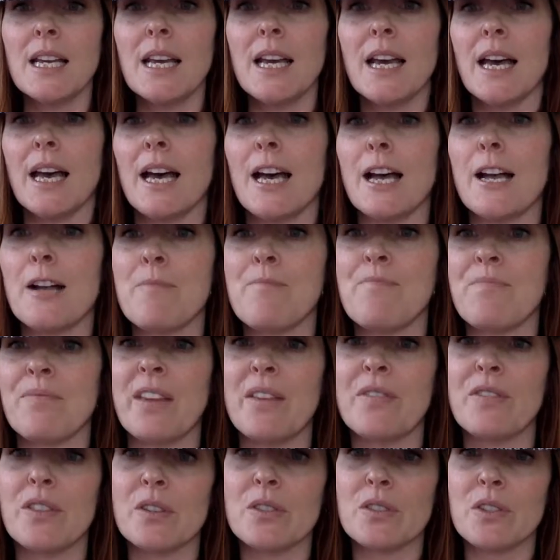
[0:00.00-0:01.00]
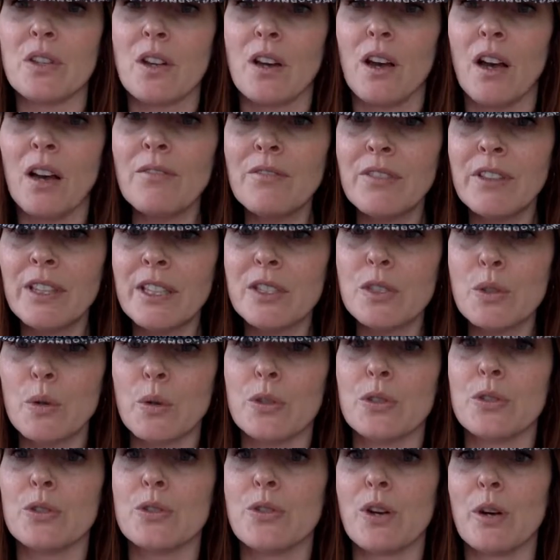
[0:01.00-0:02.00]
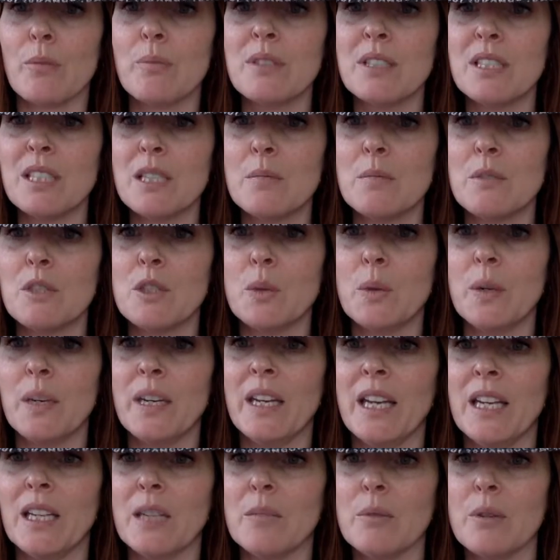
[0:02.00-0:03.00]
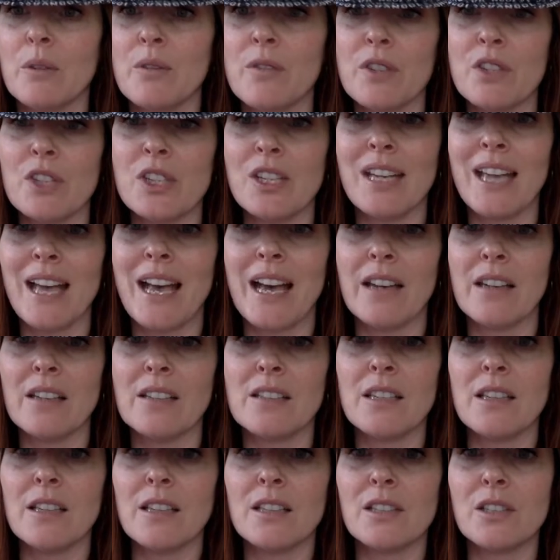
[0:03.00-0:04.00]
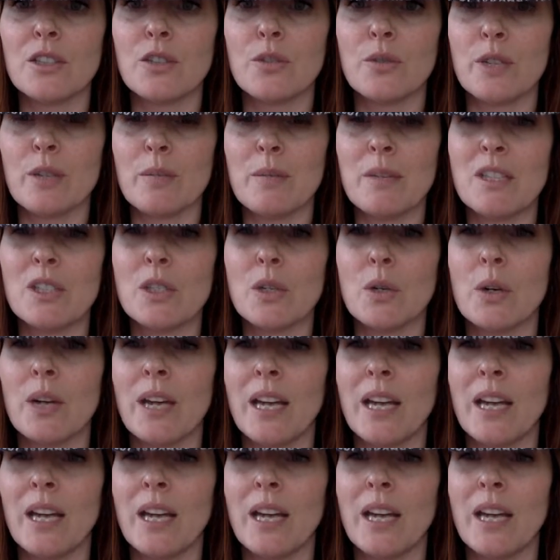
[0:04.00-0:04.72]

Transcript: If there's a conflict or discrepancy between any provision added to this agreement or